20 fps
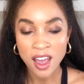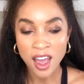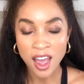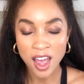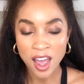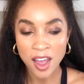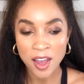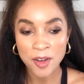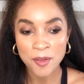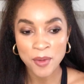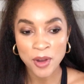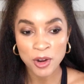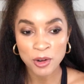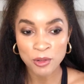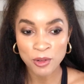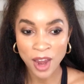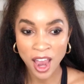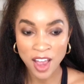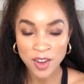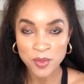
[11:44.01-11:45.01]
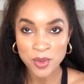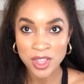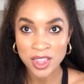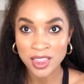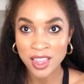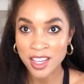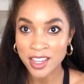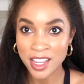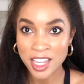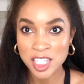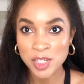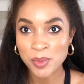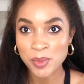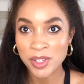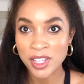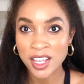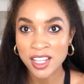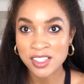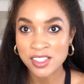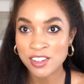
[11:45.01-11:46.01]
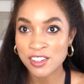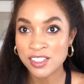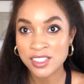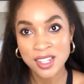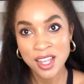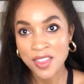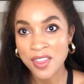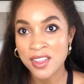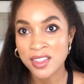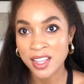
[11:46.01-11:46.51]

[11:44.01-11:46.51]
around with luggage, because there's nothing